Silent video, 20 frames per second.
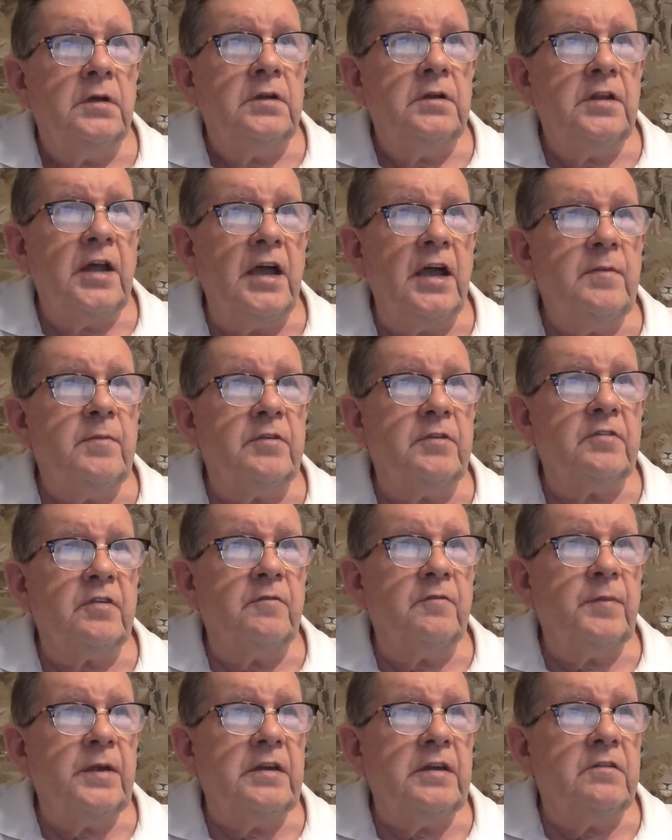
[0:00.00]
Neighbors
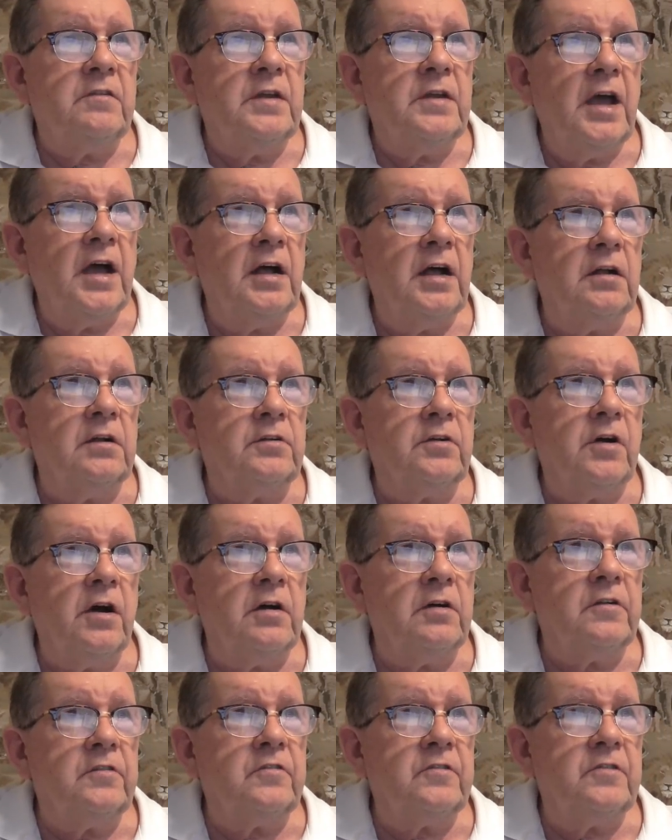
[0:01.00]
have been held
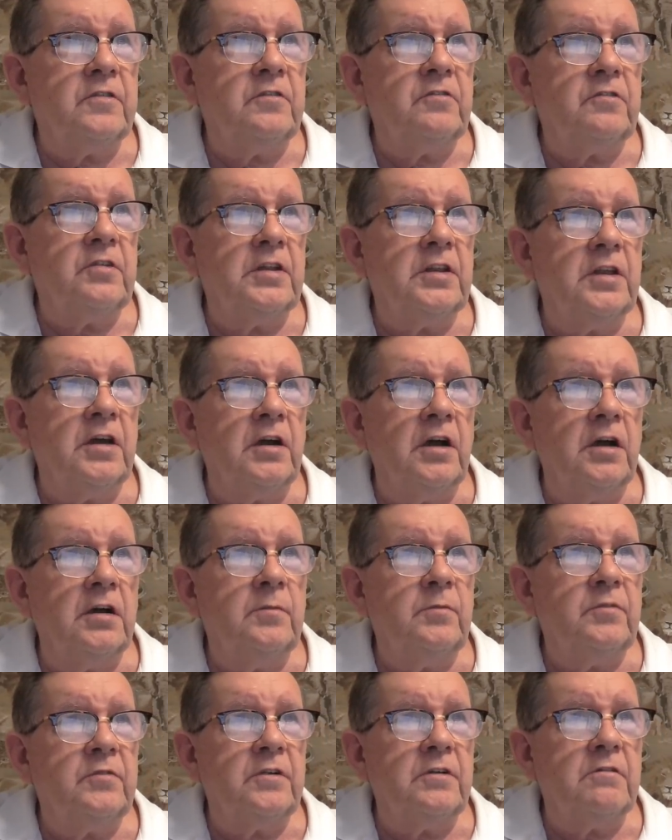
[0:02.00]
hostage in their
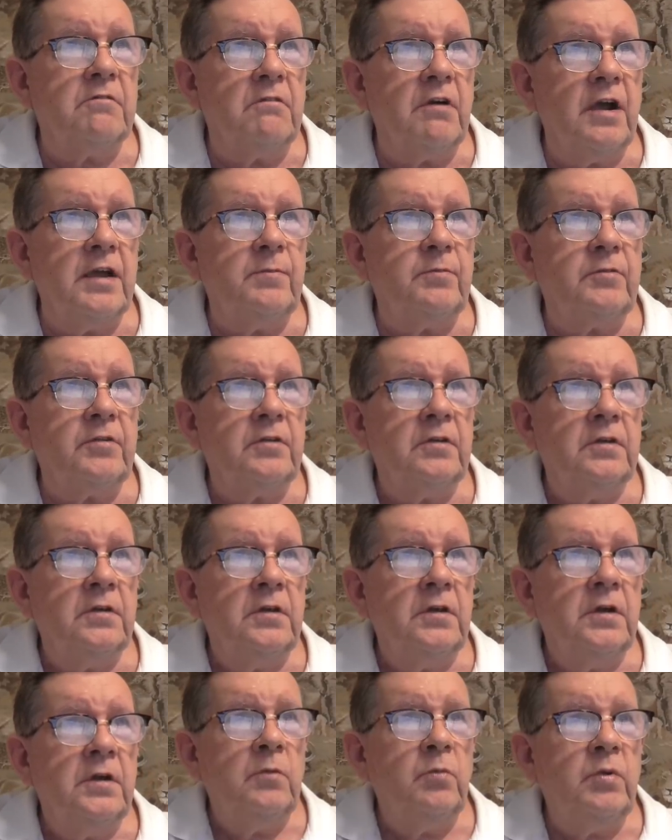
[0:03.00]
homes and raped.
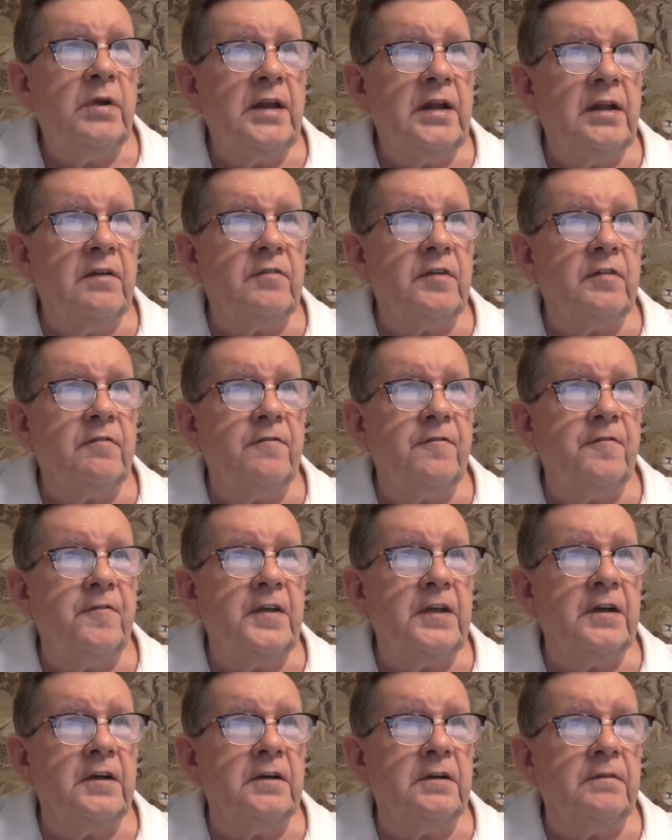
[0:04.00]
We live in
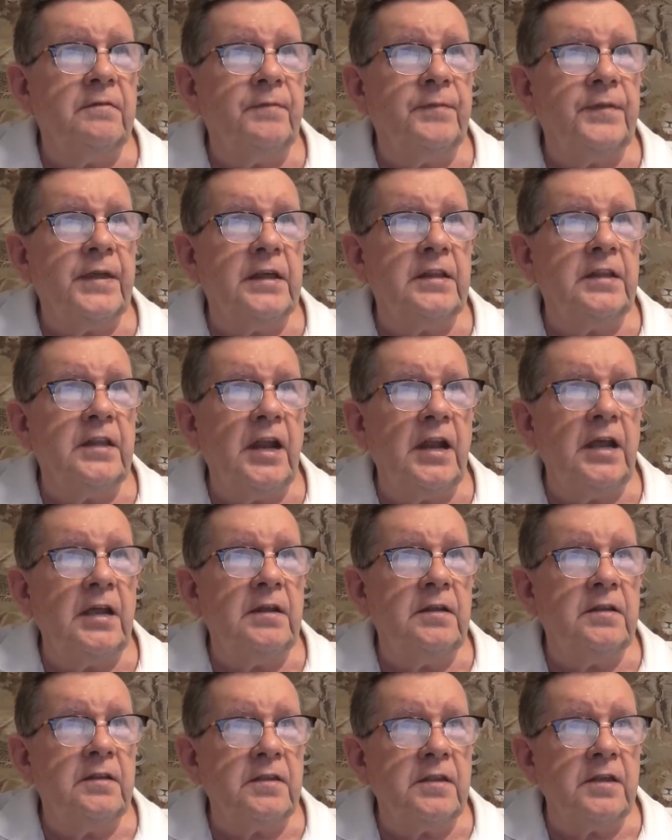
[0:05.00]
fear, and
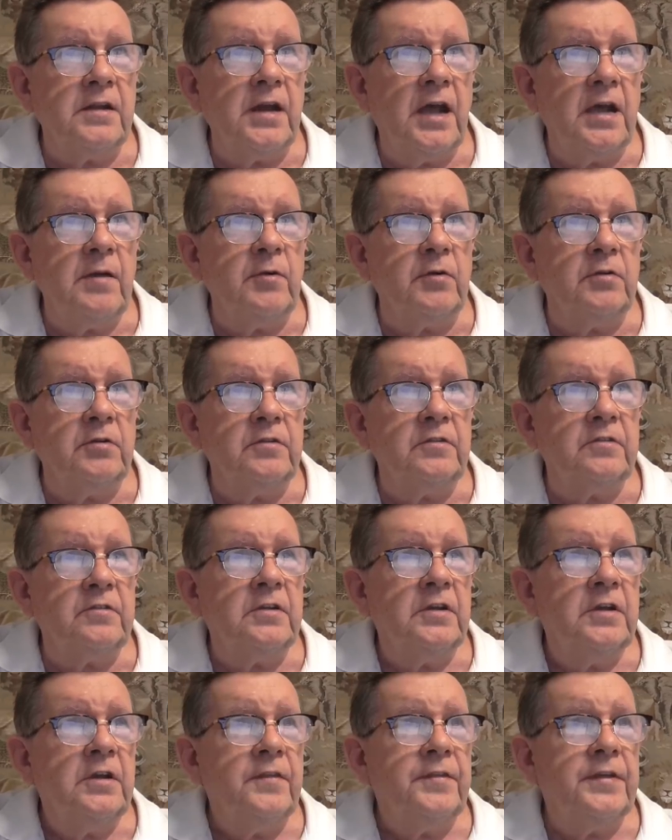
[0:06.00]
the
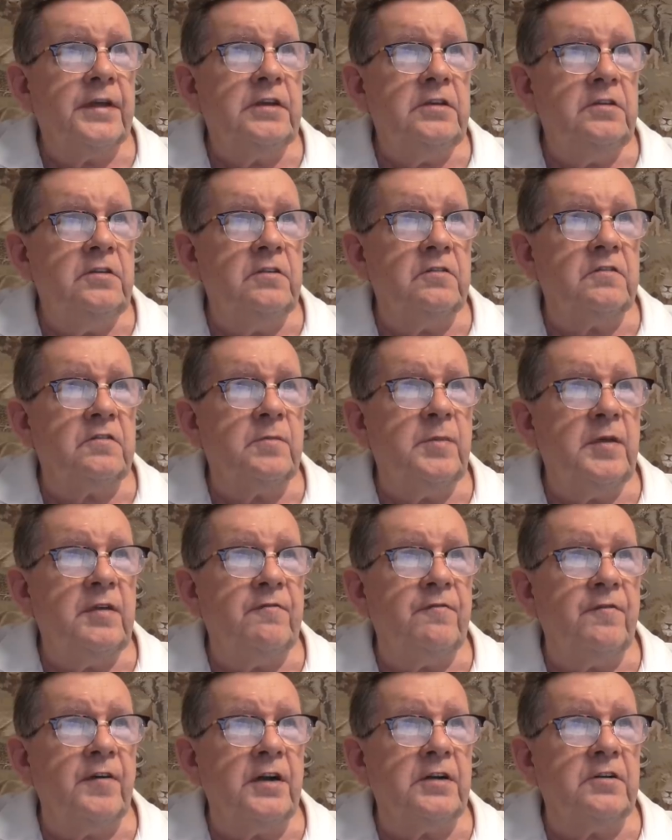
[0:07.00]
neighborhoods that used to be
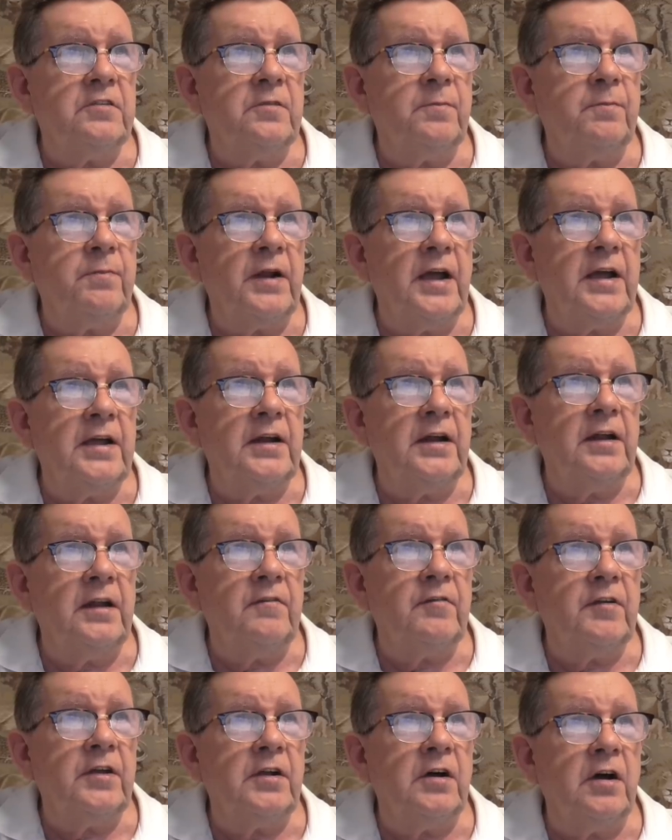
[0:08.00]
fun to play and
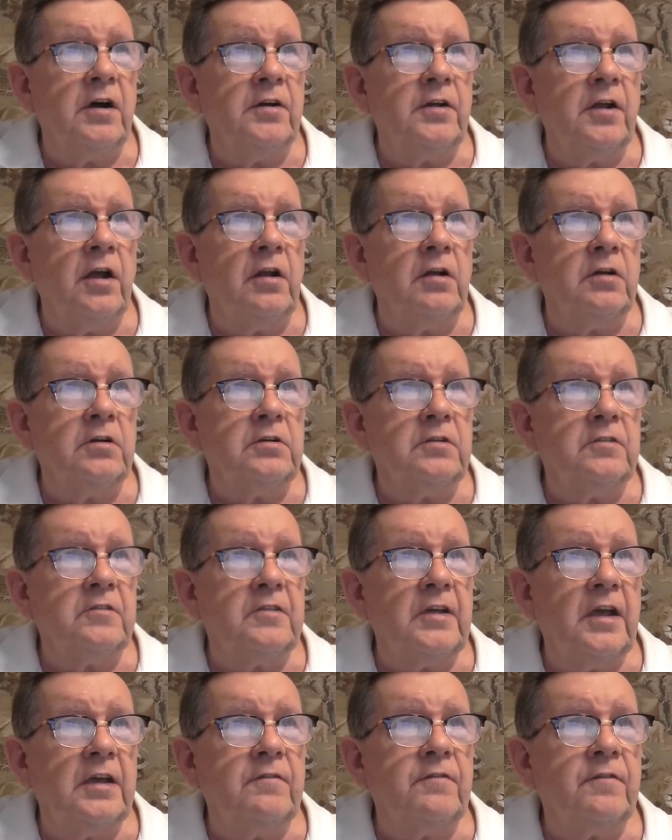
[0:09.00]
live in are no longer
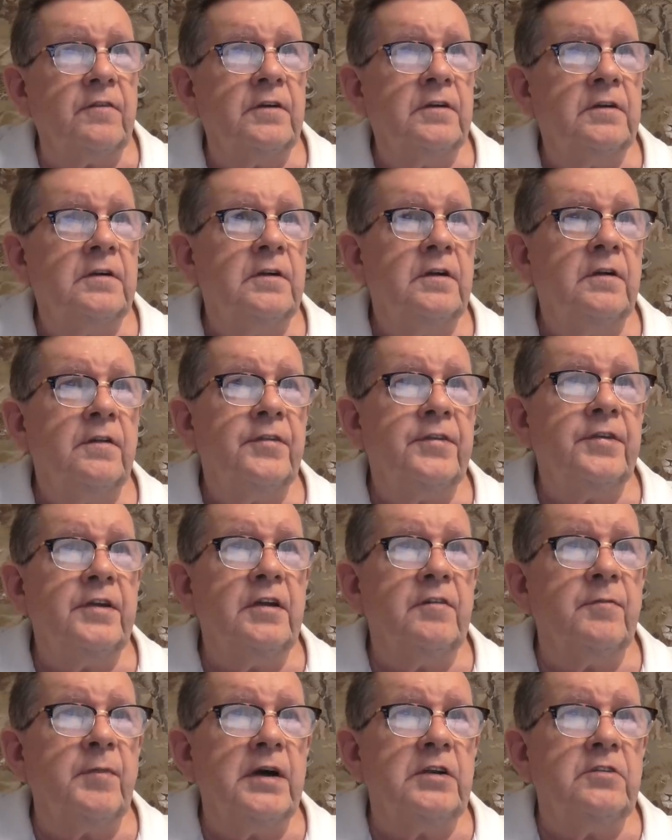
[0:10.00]
safe.
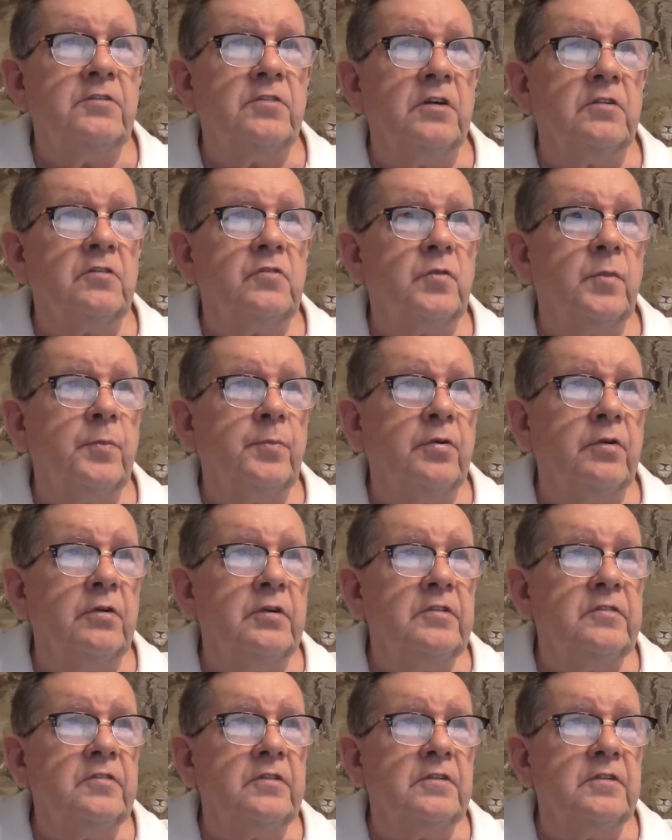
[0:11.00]
3 of my dogs were
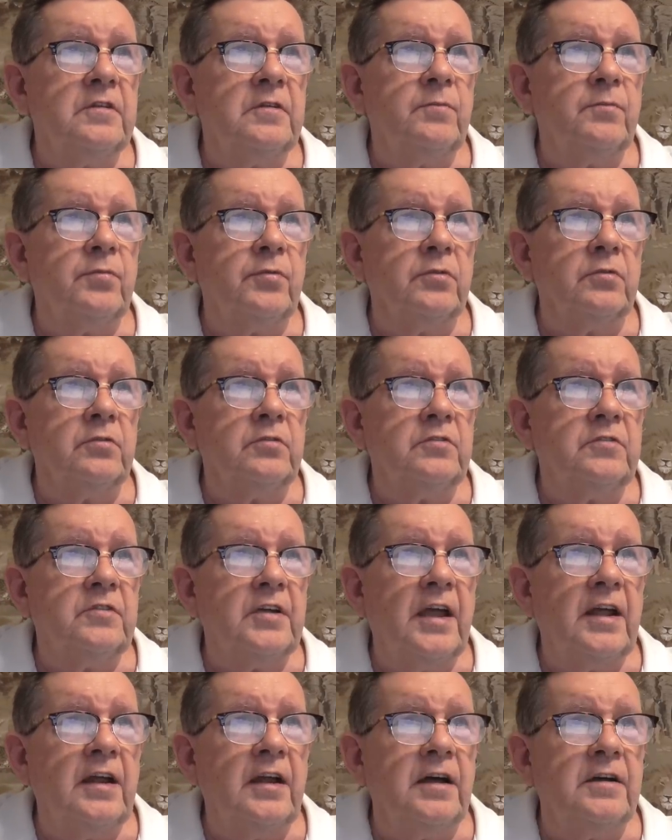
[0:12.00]
poisoned in broad
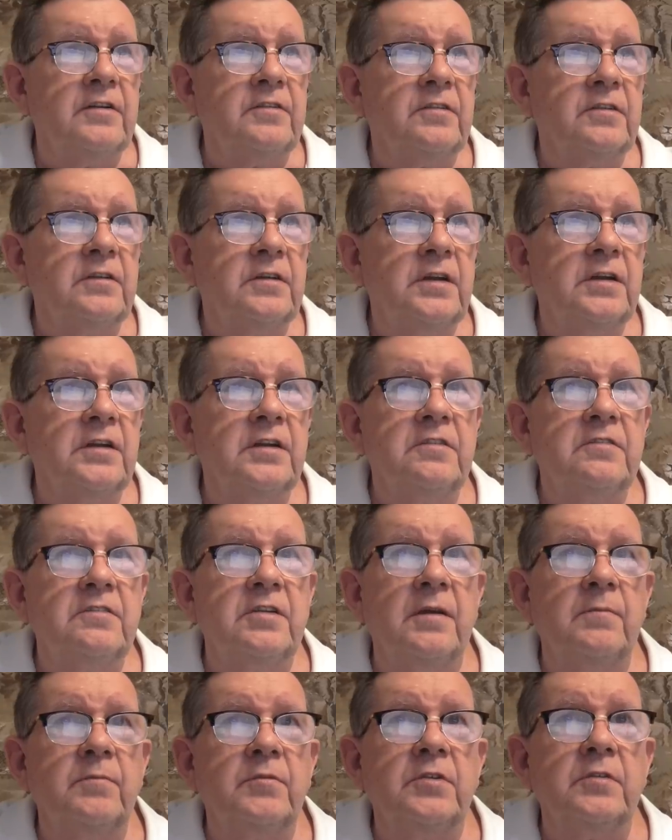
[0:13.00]
daylight in
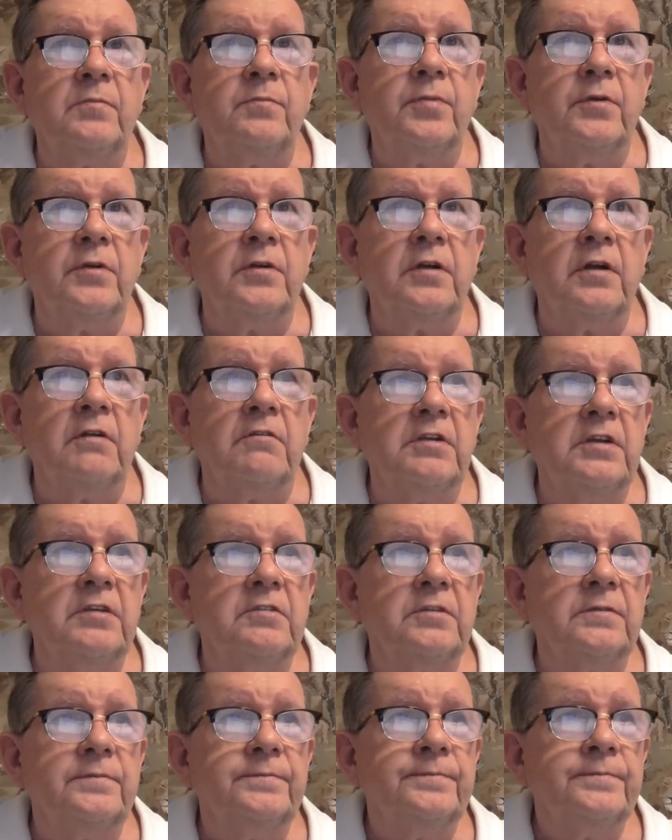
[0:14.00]
attempted
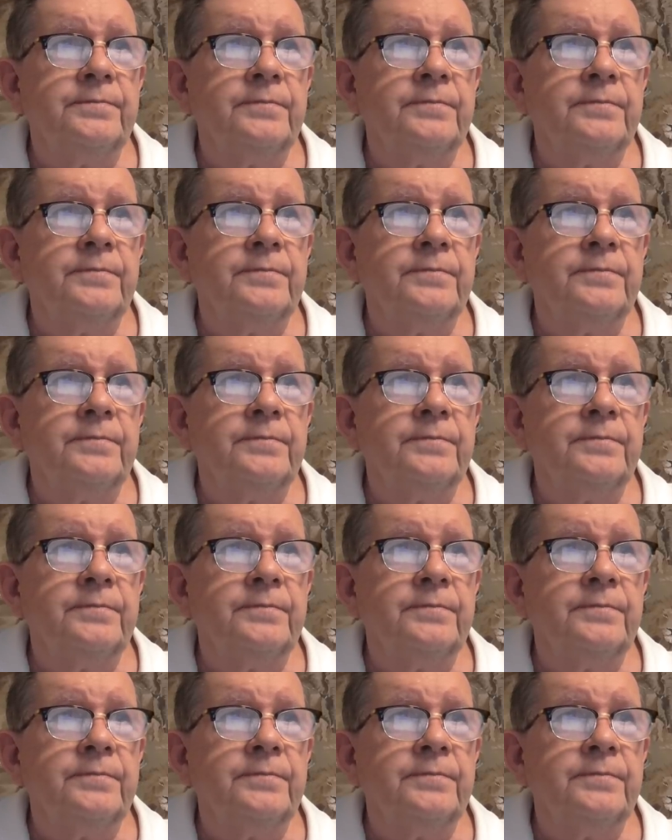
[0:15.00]
burglaries.